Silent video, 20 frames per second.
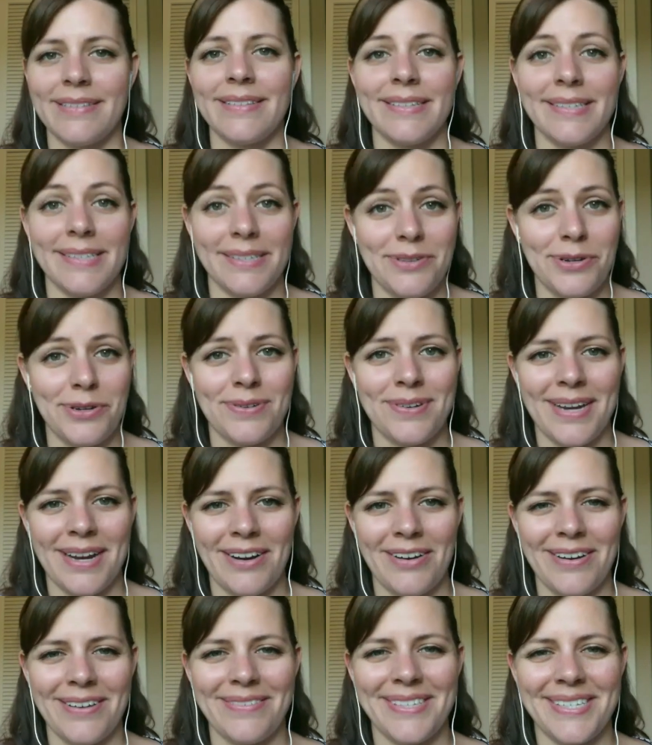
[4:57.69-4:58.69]
This is your
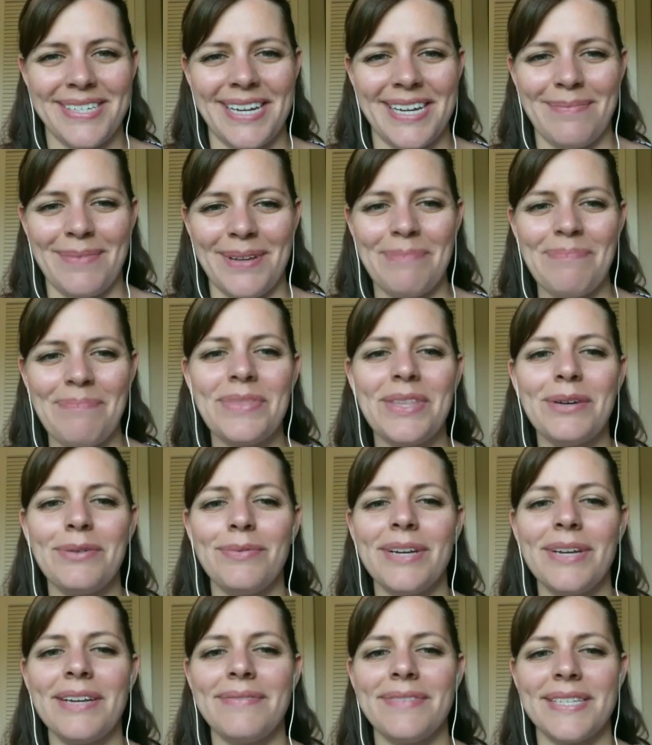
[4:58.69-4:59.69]
narrative statement that
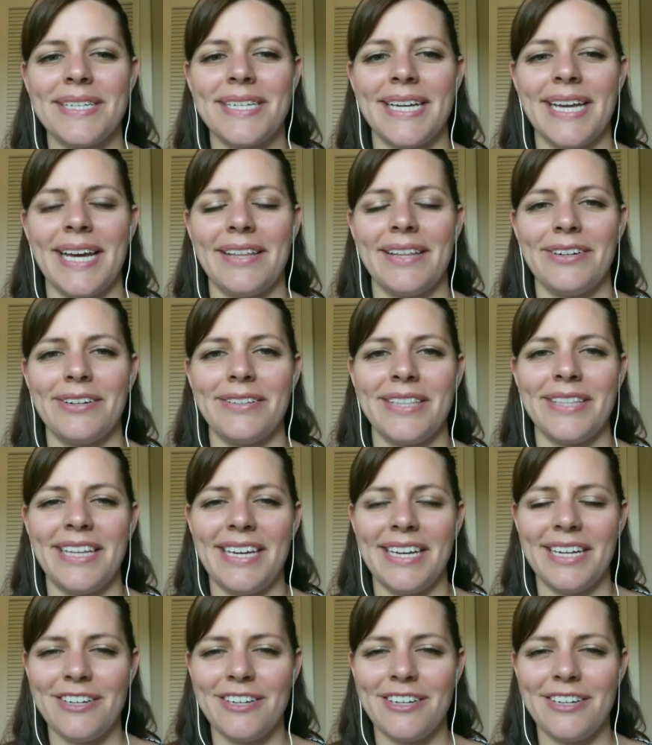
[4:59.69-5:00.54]
weaves together the